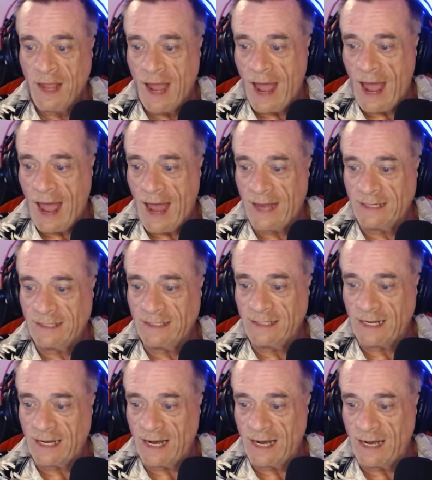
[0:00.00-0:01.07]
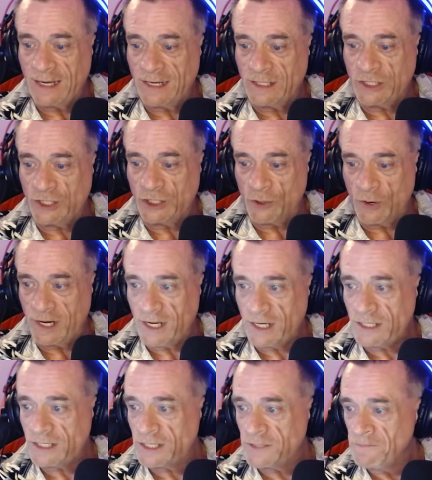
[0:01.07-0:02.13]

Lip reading: and join us.